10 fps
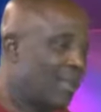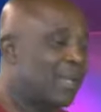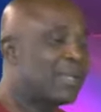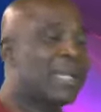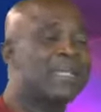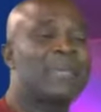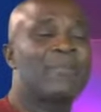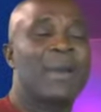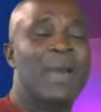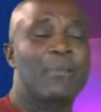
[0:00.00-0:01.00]
It has
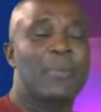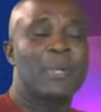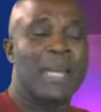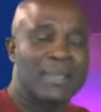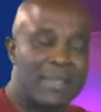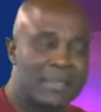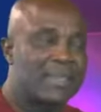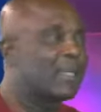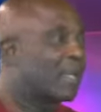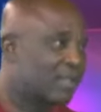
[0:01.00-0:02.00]
never happened like this
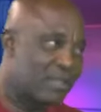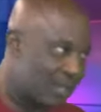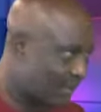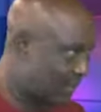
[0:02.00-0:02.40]
in Nigeria.